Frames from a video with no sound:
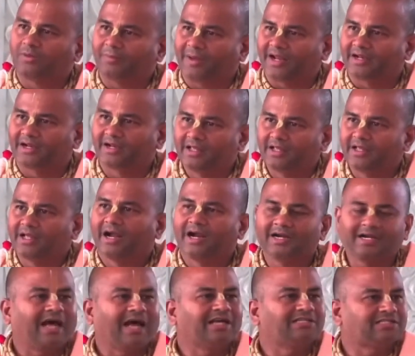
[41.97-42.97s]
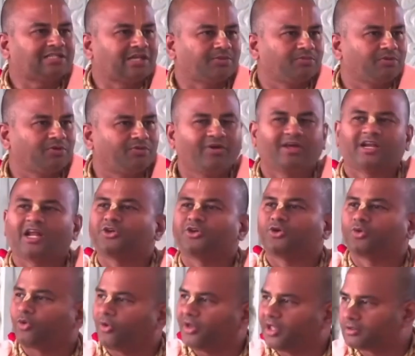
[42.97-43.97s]
as an old man and asked him,
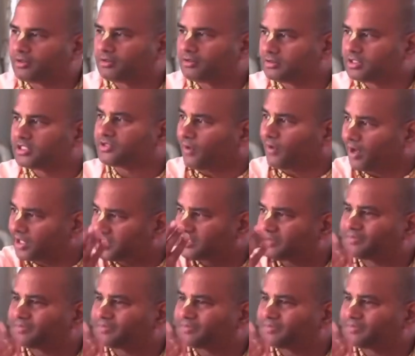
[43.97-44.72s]
"Where are you going?